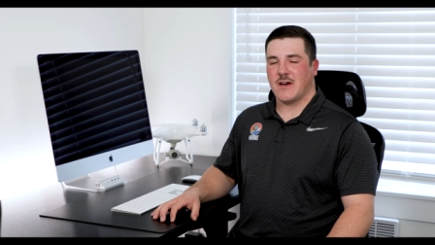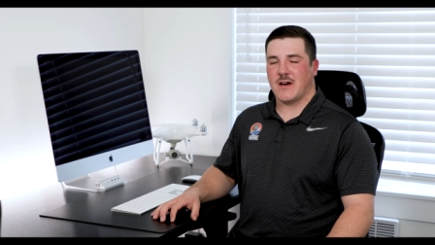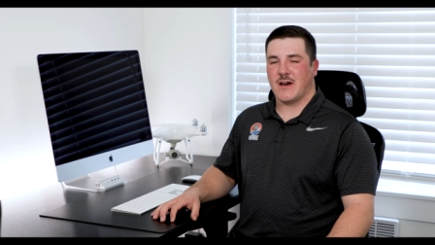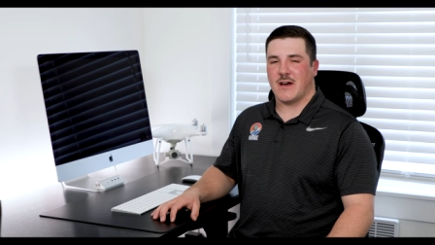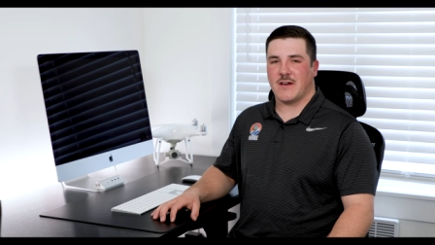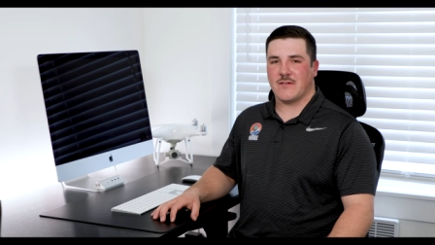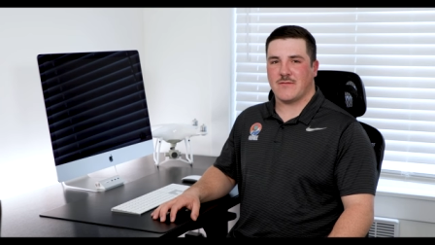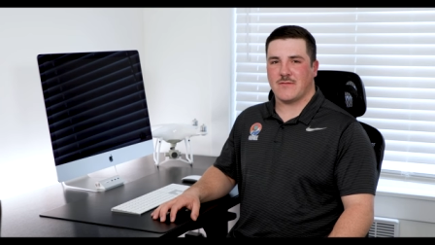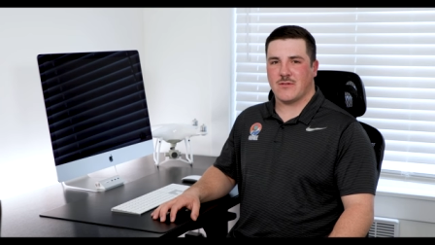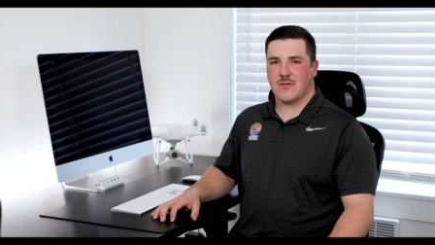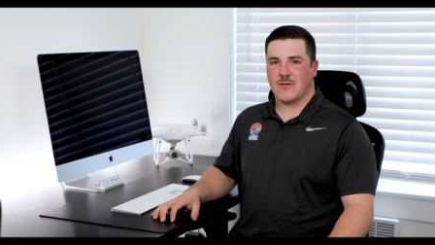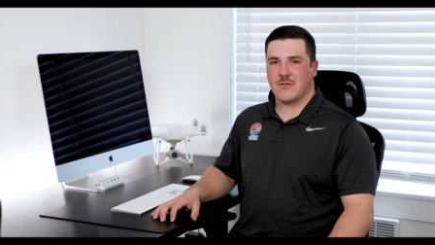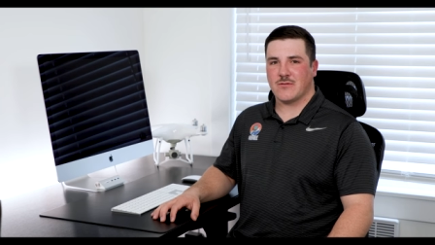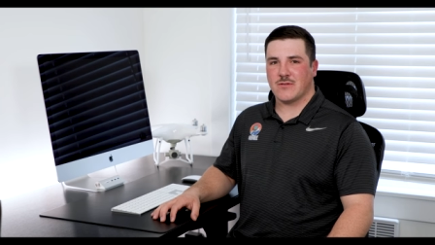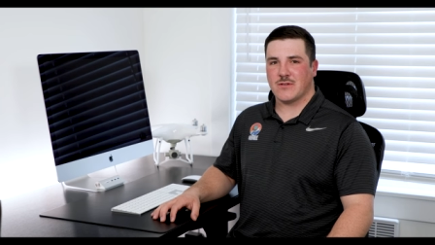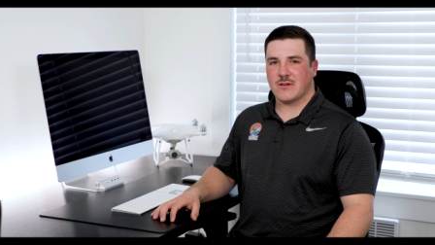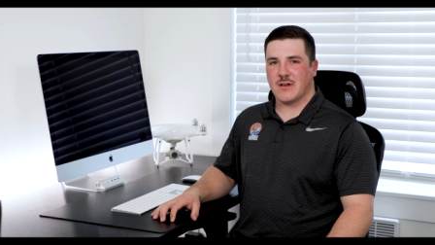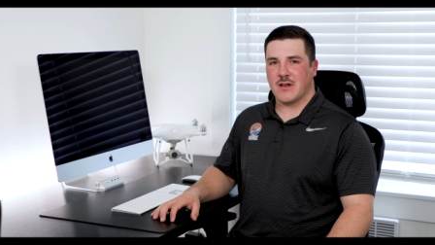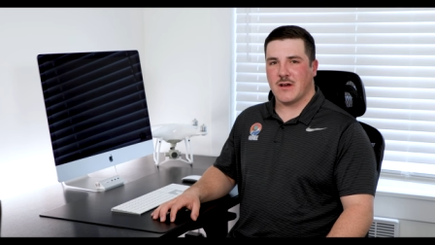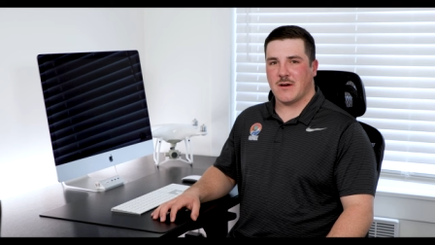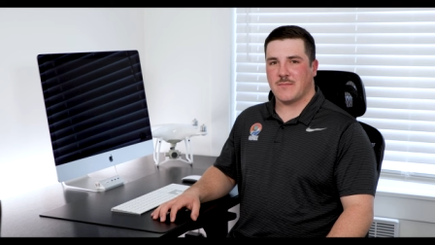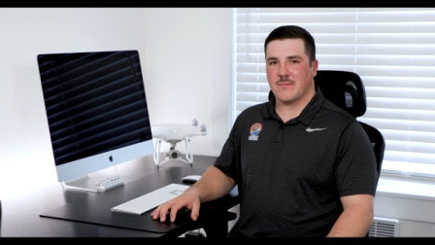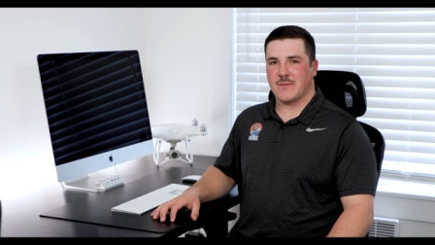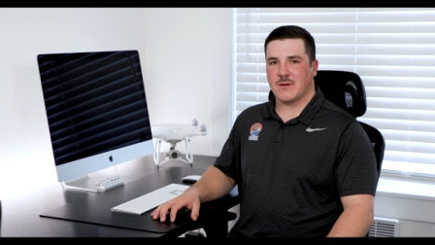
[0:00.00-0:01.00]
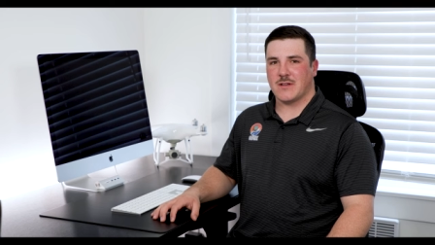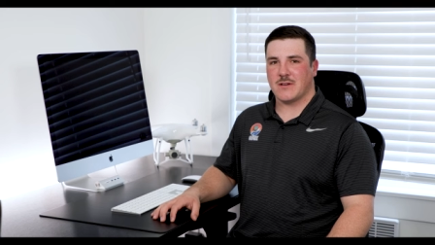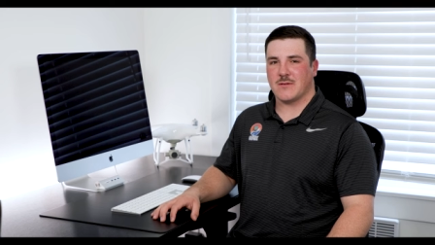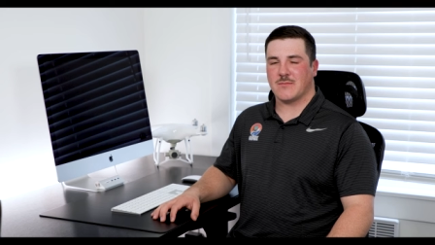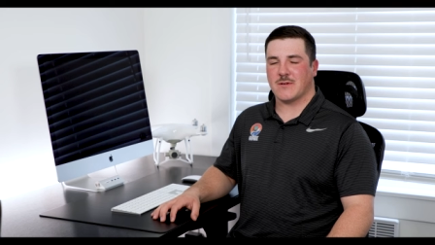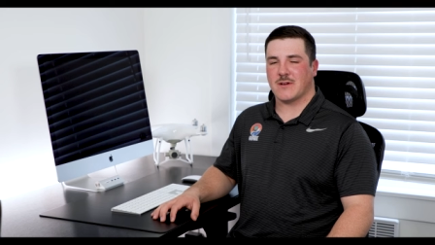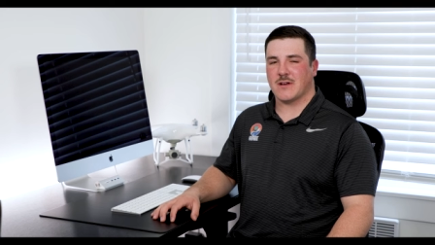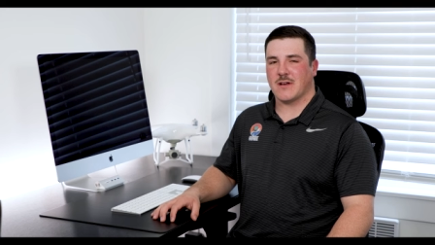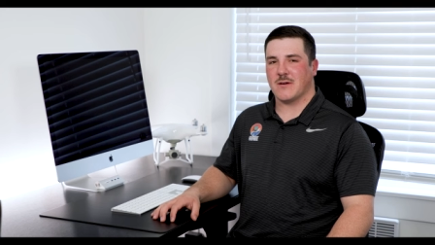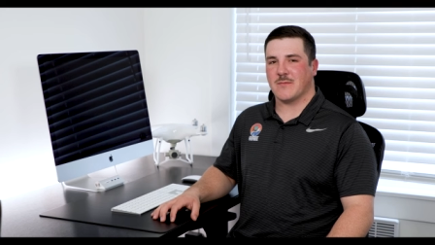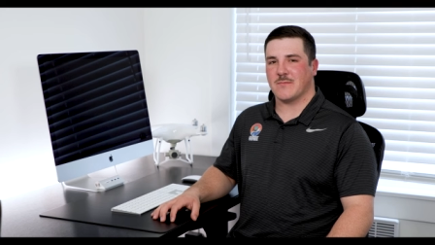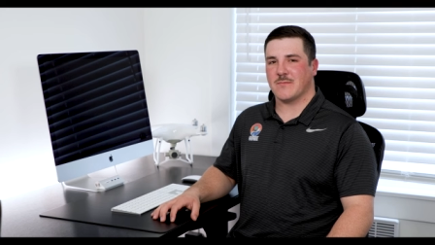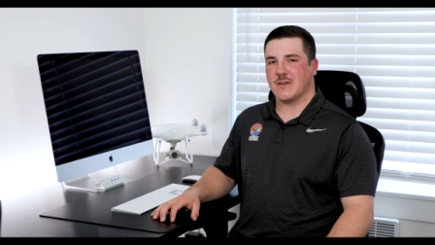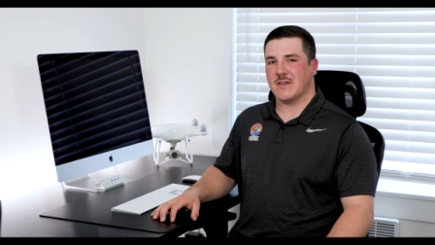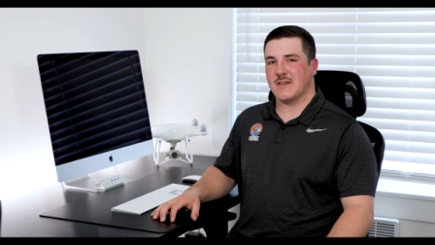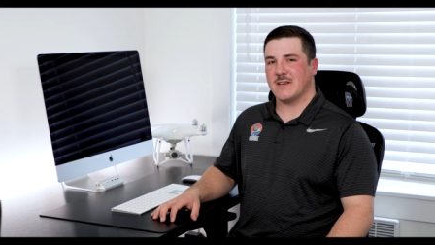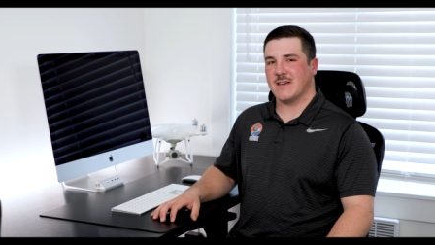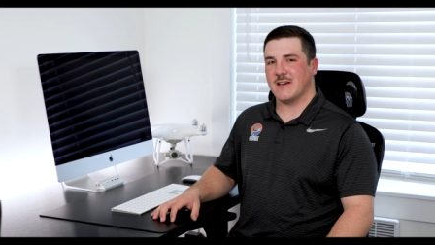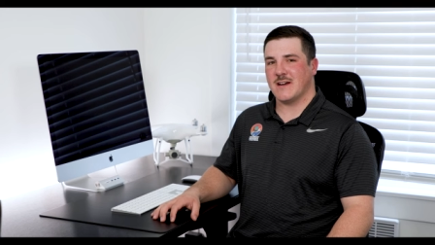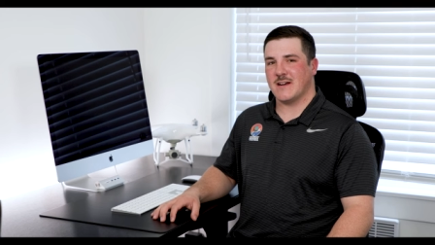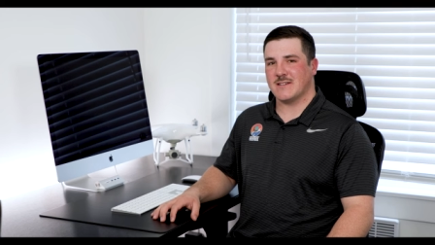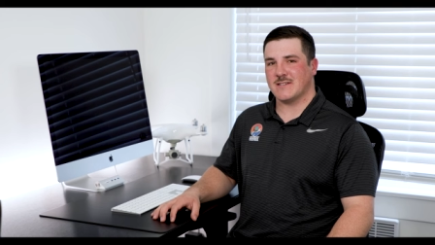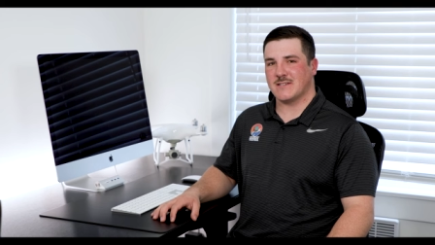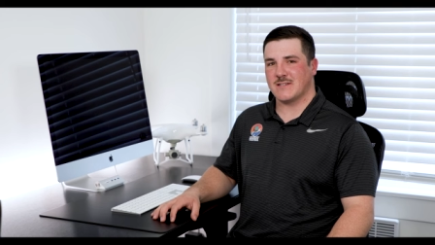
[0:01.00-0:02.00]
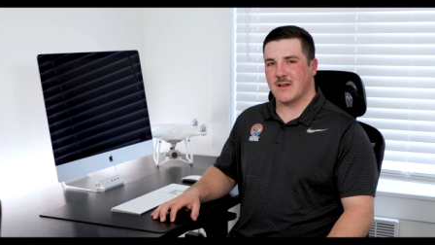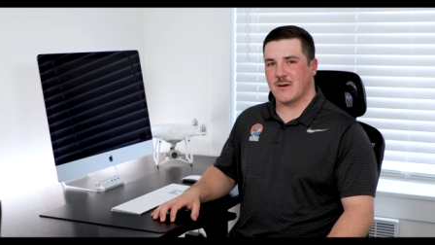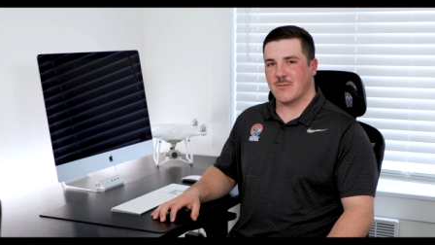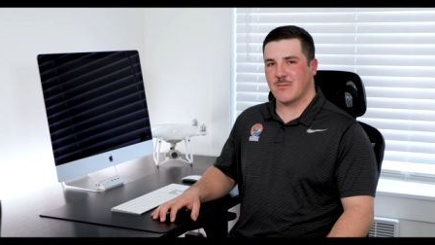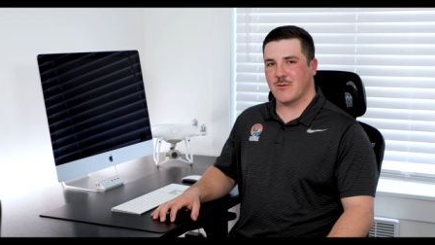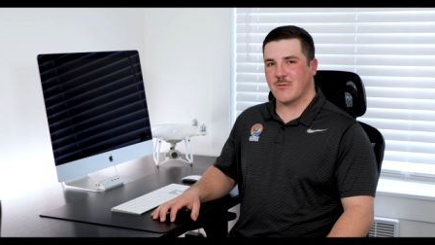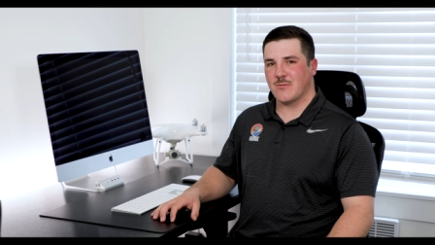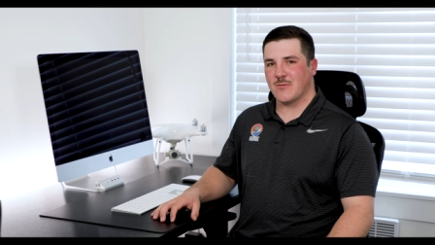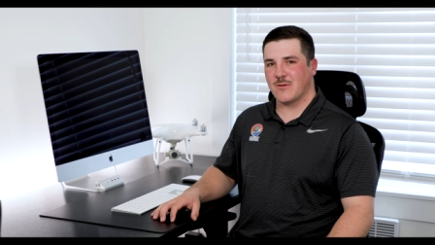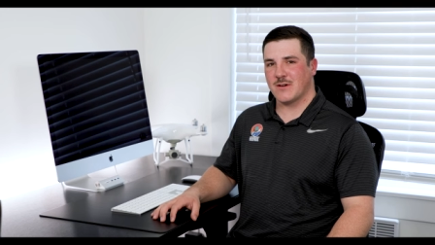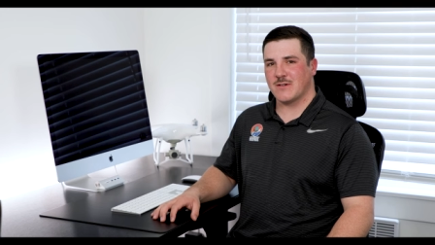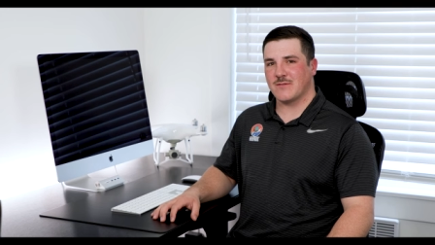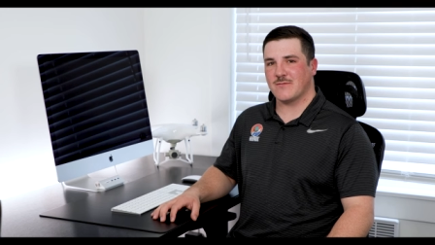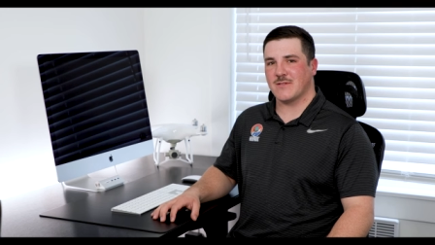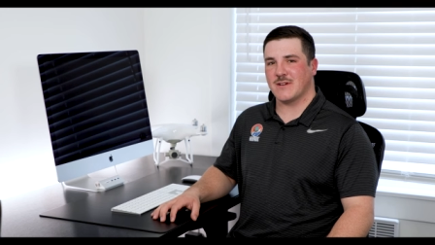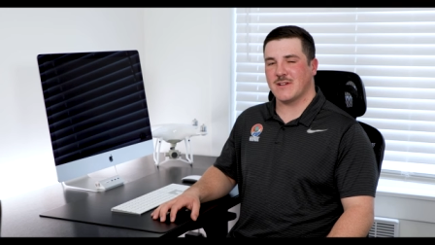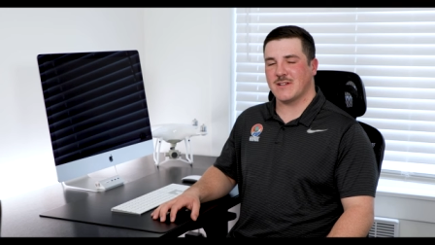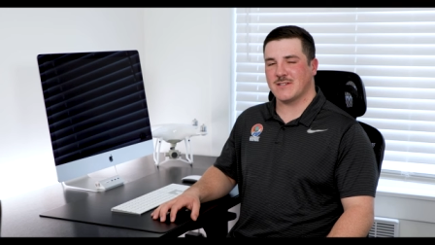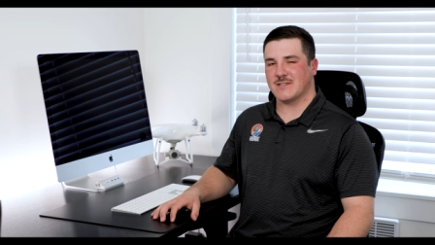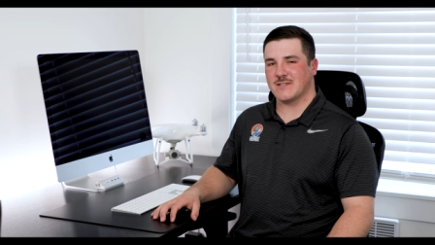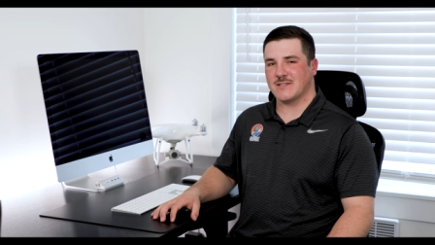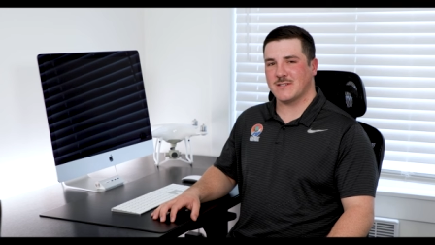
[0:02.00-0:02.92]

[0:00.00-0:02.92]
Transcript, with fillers: I have grown the company to become PEI's #1 real